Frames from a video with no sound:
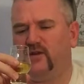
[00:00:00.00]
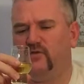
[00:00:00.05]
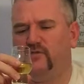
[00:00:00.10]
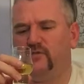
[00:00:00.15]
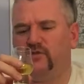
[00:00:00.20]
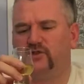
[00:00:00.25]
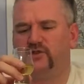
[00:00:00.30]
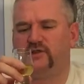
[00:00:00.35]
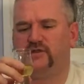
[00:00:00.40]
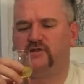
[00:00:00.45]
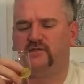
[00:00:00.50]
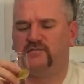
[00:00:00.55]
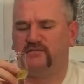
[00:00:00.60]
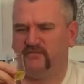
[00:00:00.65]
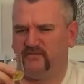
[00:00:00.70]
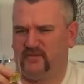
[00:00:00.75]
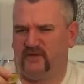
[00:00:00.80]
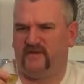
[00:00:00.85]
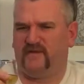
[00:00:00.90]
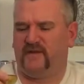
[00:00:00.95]
almost,
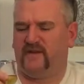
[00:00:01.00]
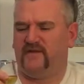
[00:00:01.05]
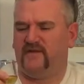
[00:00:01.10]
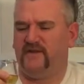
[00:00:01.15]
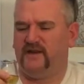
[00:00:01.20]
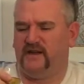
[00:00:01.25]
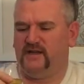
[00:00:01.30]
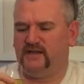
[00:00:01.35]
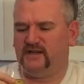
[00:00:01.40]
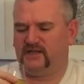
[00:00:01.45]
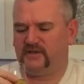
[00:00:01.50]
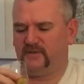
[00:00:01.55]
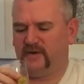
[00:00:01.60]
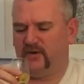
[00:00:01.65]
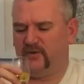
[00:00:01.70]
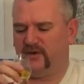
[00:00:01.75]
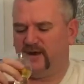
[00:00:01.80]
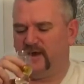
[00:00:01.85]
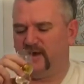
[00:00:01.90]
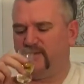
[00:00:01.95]
if you can
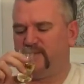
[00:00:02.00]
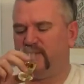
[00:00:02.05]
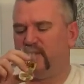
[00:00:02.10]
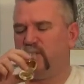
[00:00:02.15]
smell that.